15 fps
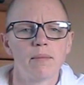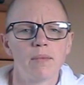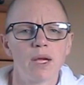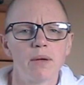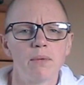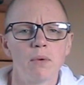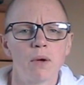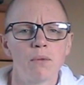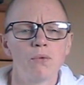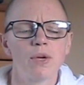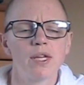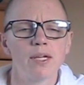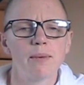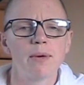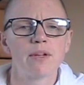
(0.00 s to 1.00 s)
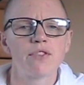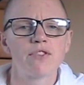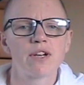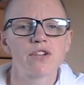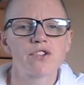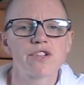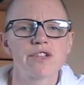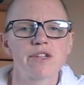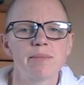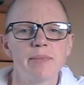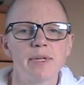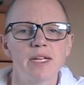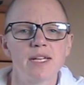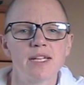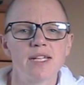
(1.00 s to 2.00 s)
a really well-structured
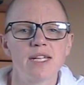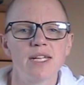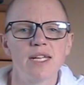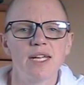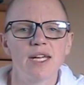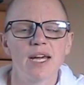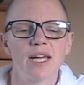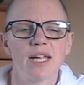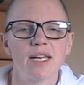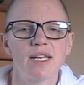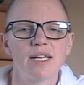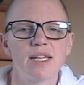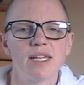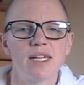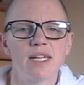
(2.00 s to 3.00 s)
community, and